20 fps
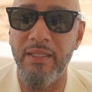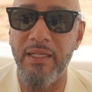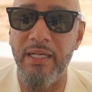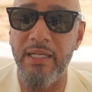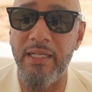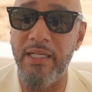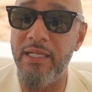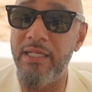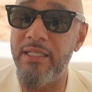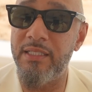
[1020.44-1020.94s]

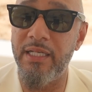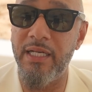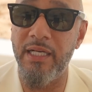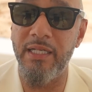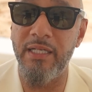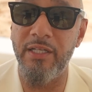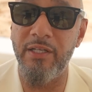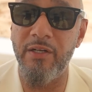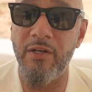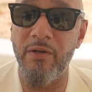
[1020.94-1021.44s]
he
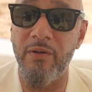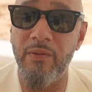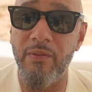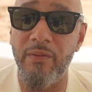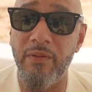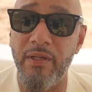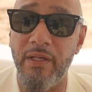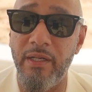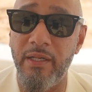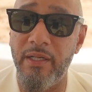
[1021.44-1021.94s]
said,
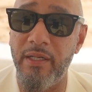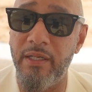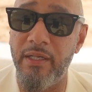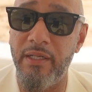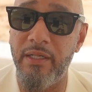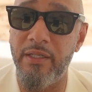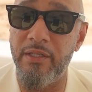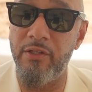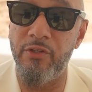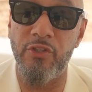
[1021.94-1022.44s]
you
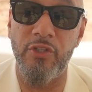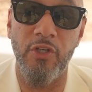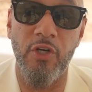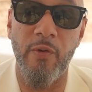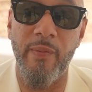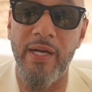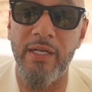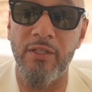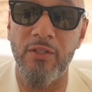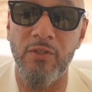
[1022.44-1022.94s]
should
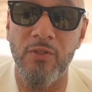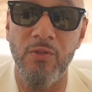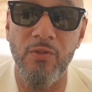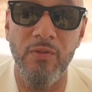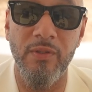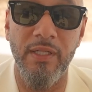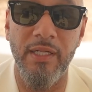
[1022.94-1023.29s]
go back to school.